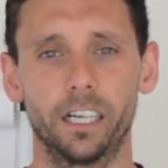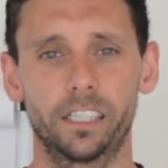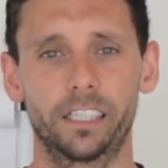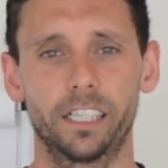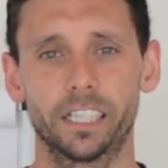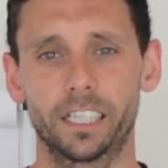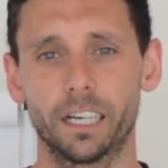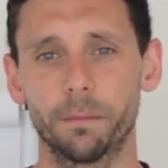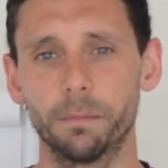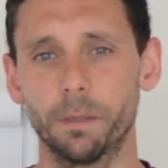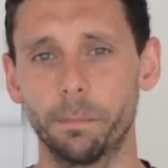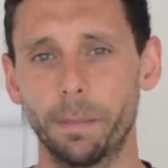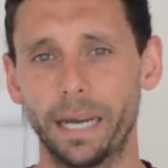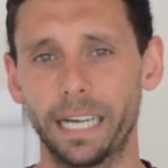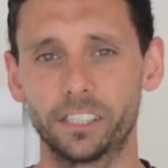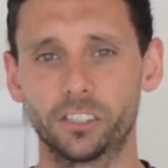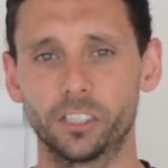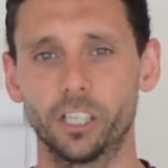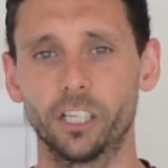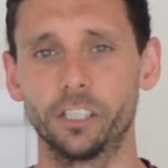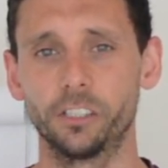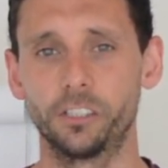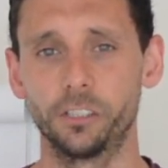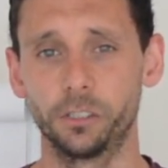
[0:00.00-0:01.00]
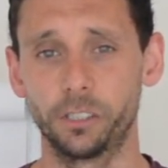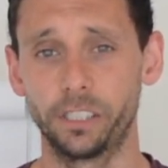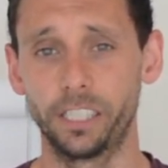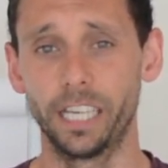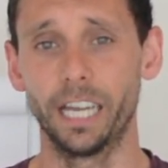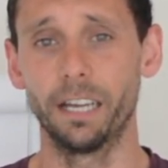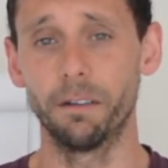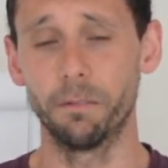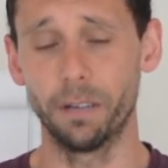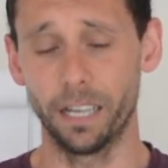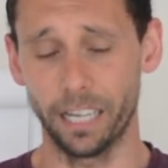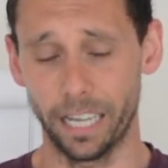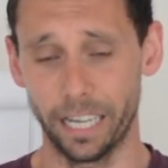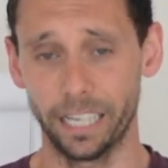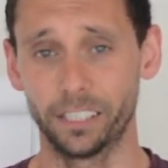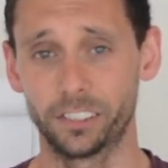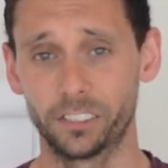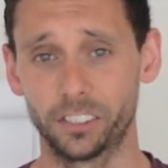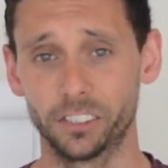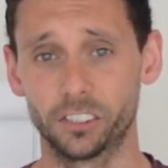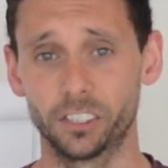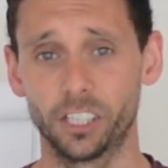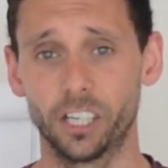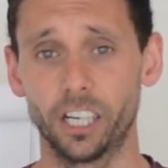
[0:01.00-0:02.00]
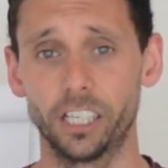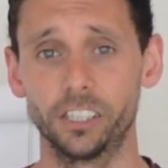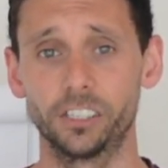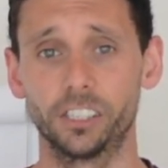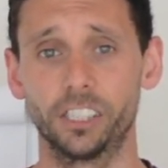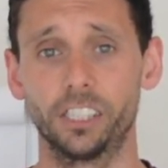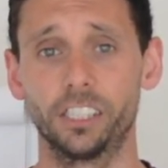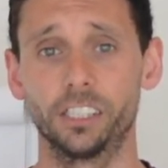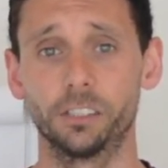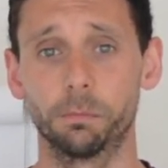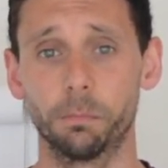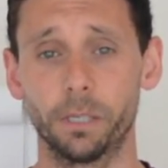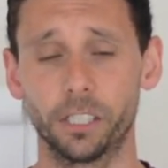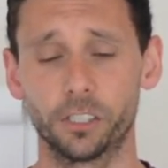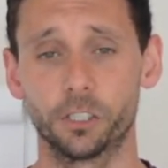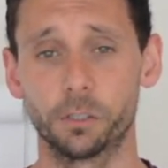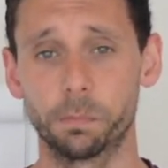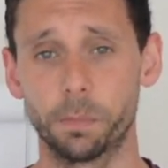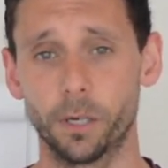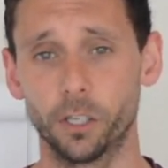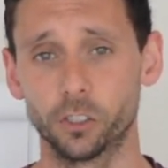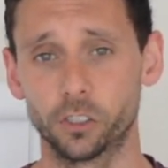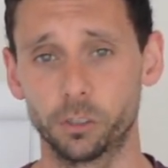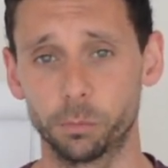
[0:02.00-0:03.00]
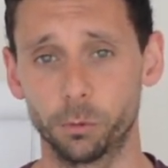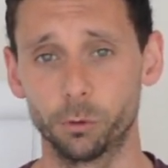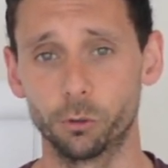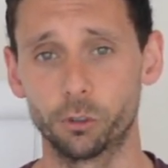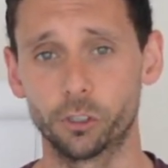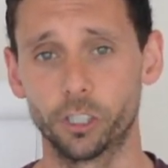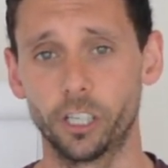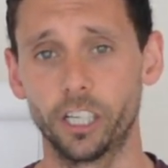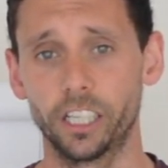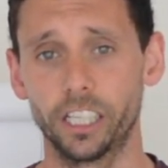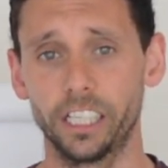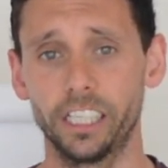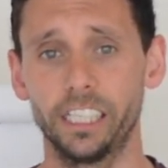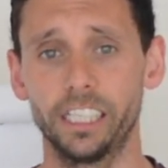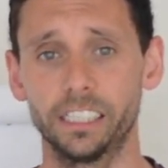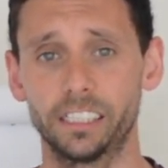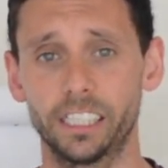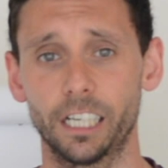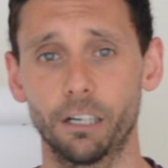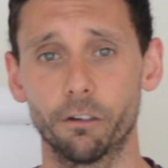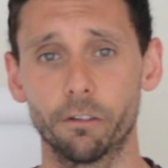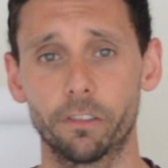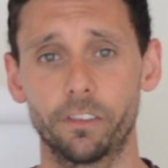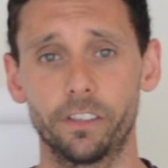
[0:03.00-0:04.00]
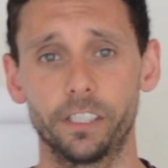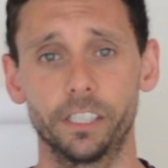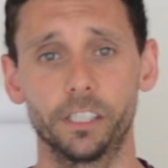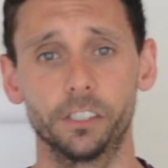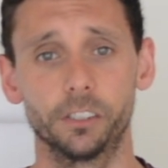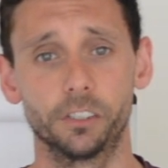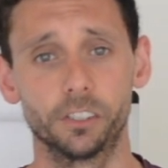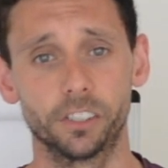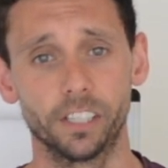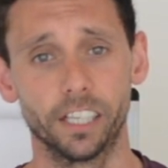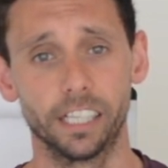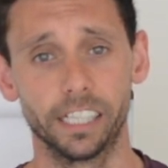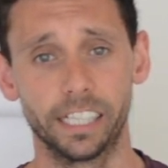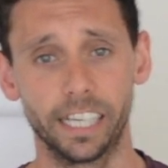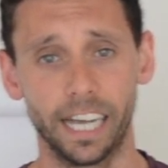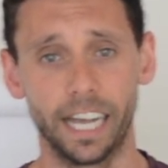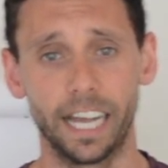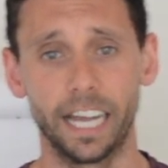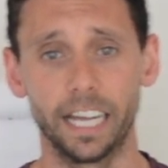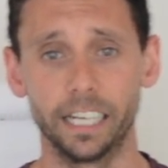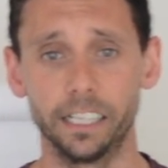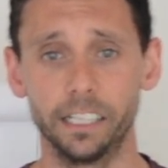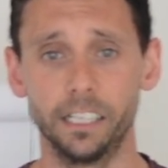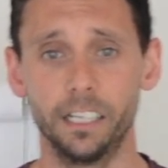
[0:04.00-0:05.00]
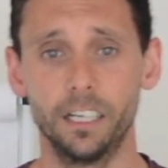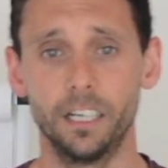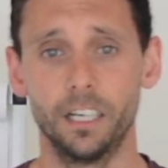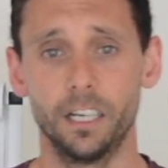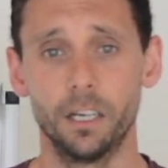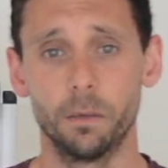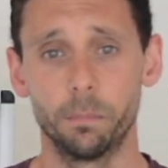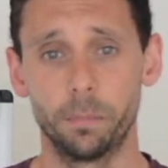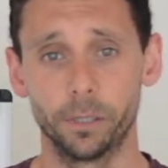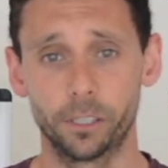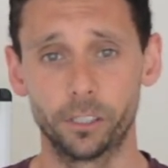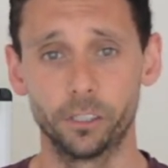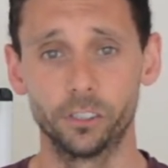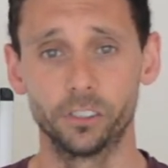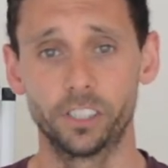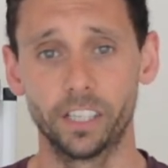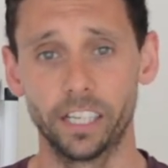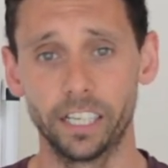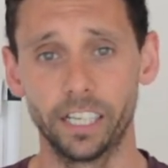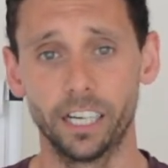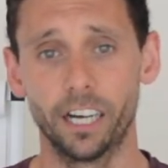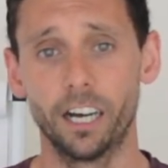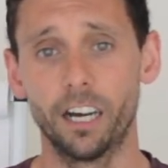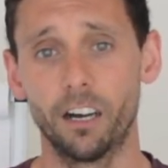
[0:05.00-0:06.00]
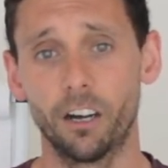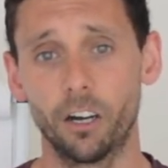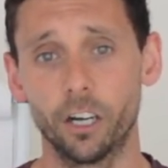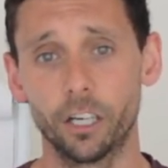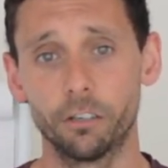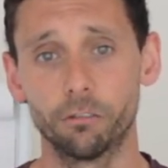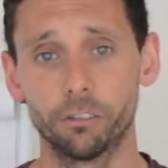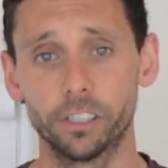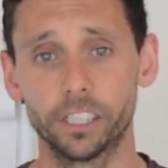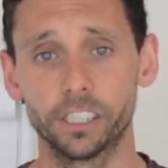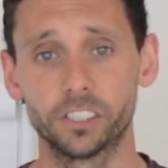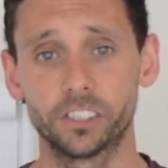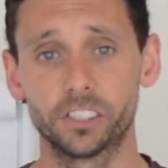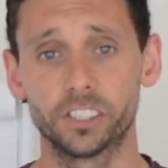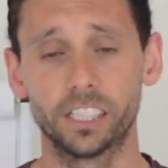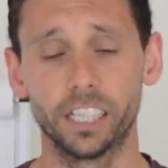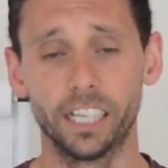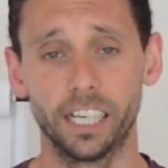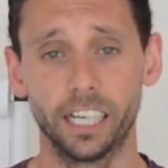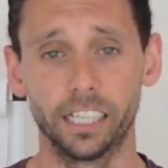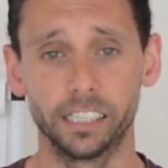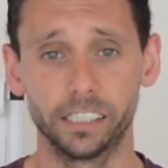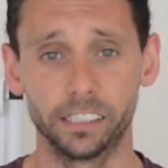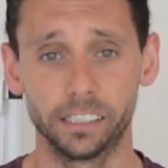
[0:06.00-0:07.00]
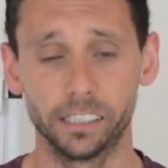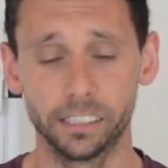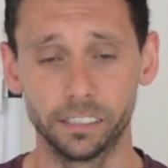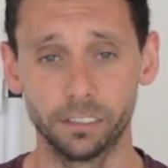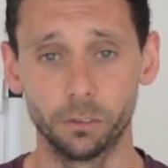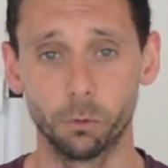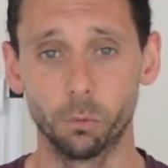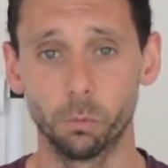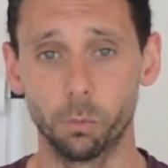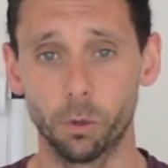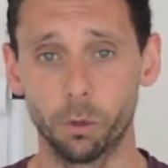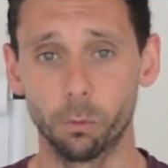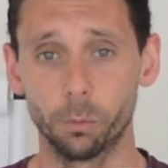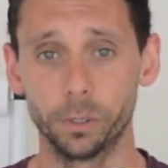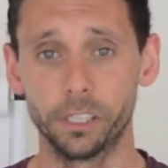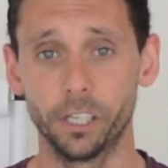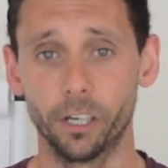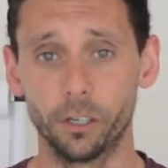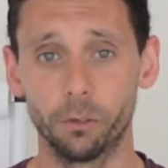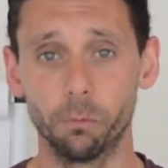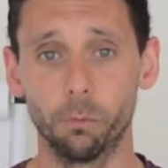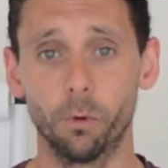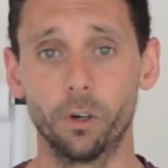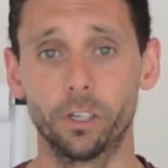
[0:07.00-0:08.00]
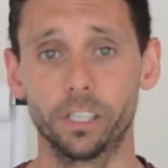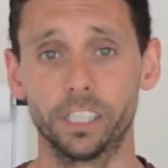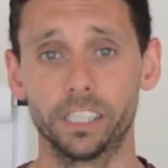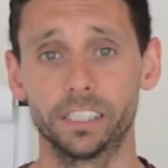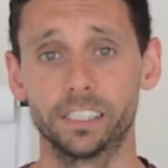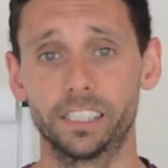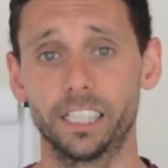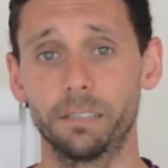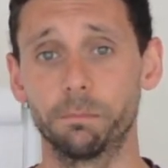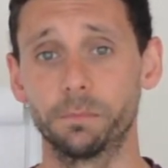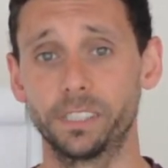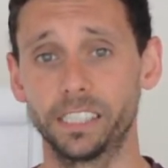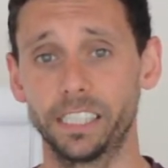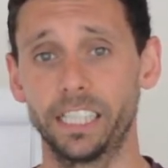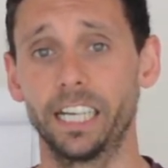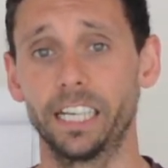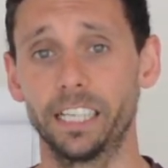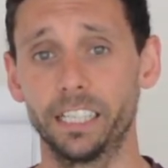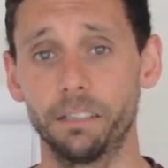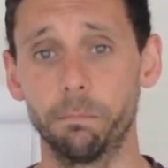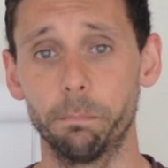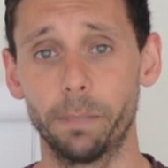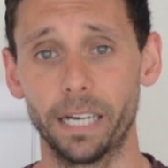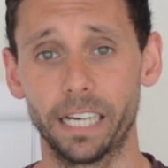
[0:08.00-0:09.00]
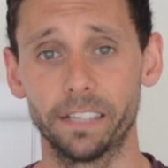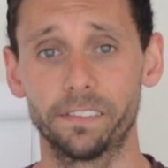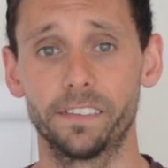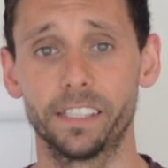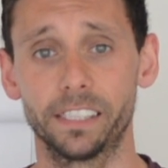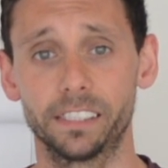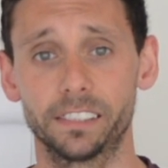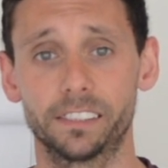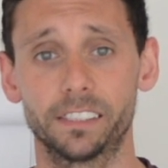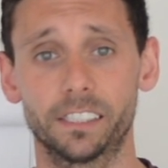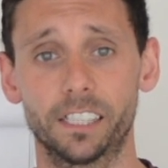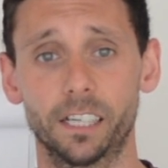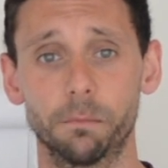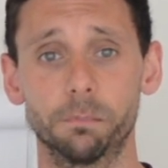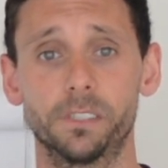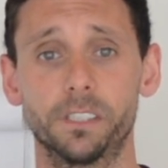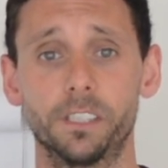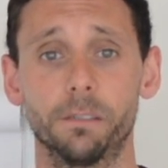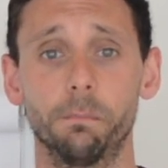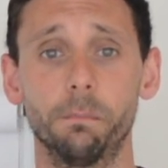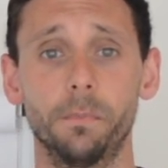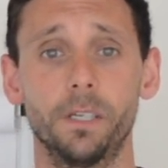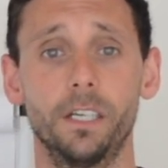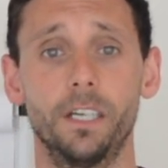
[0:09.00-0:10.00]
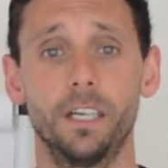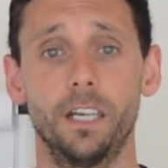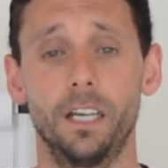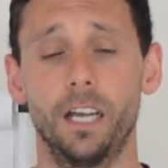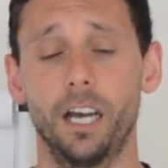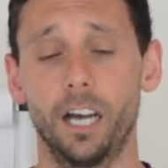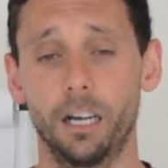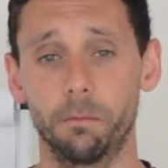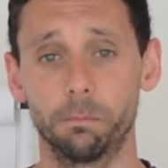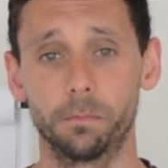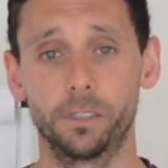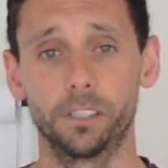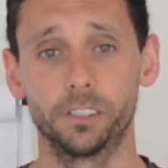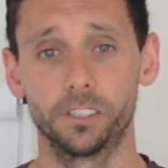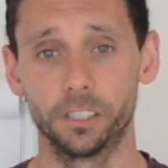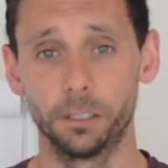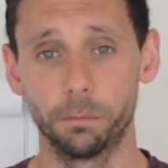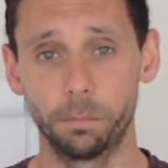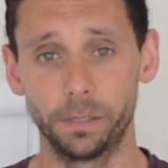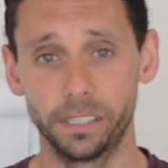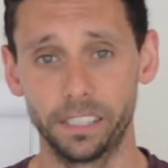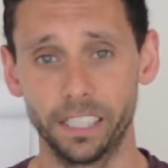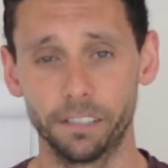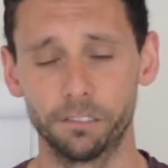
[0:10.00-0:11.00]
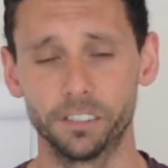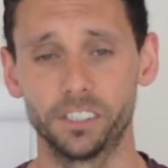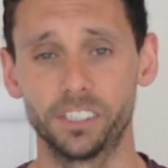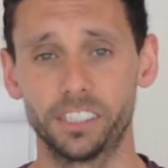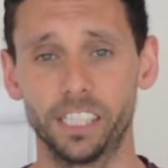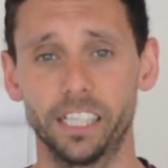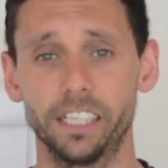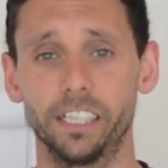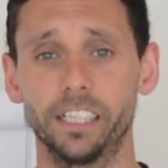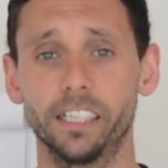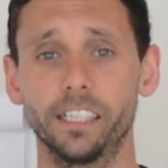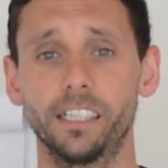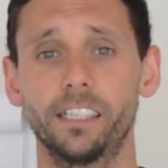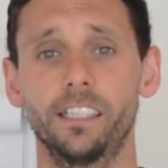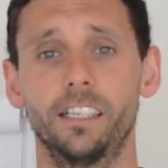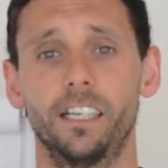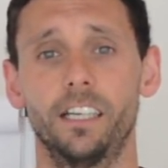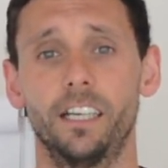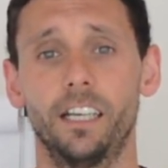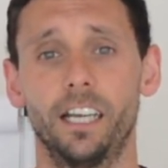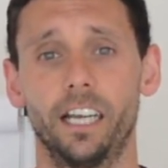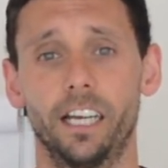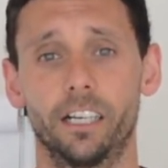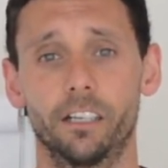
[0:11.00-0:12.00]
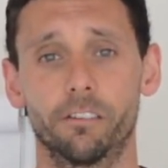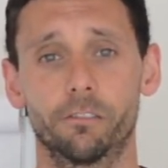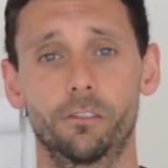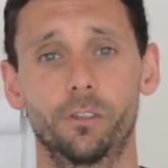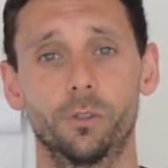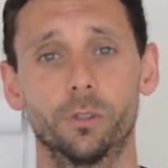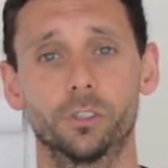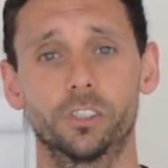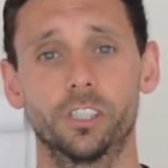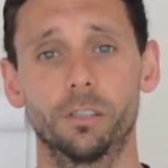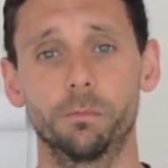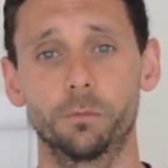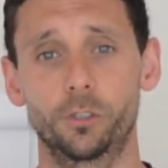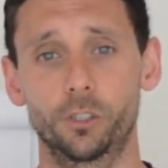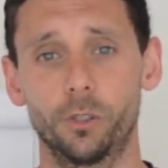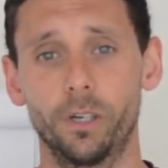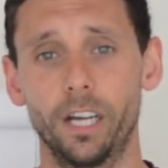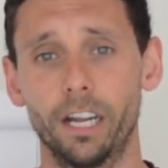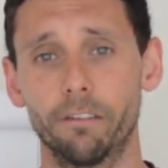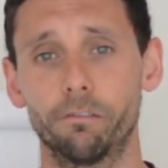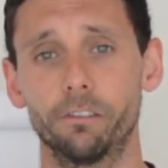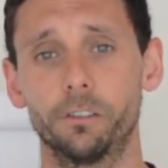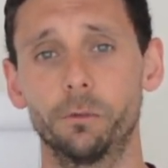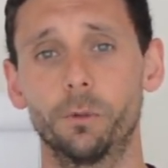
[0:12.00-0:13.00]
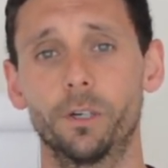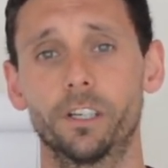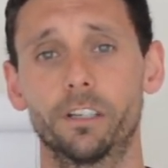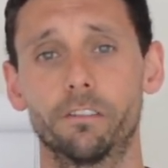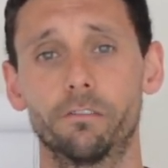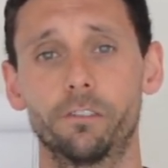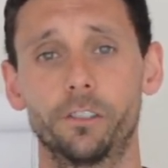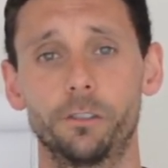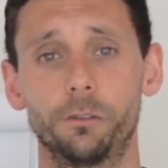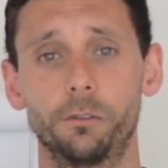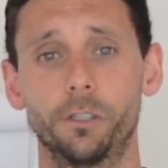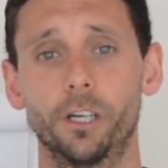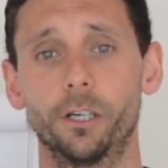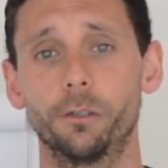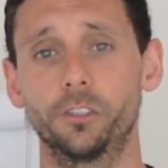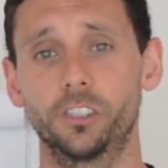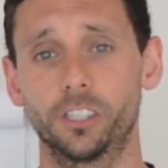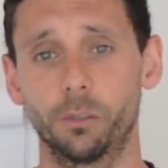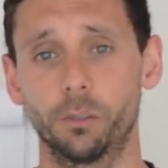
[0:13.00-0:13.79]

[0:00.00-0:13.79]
kick up the backside to get exercising as much as possible, trying to eat as healthy as they can, because they are high risk, and what we don't want is them to get it and bad things to come to them, because it would be devastating. And of course, I'm sure every one of you knows